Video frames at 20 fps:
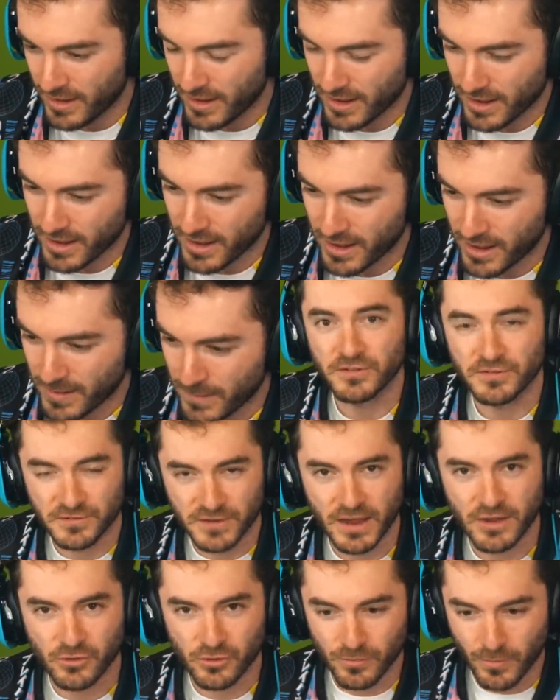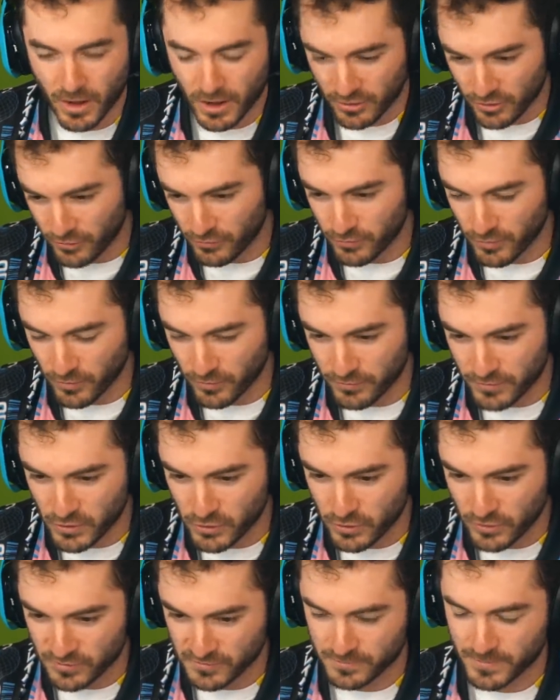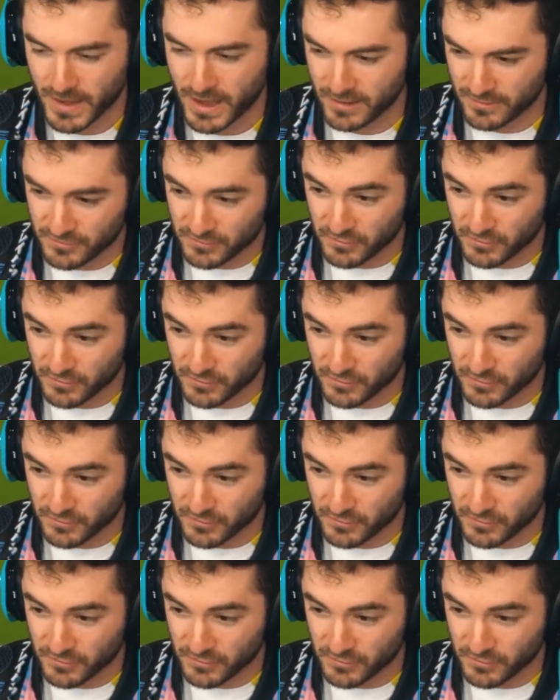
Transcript: That was a standard mono from a few years back.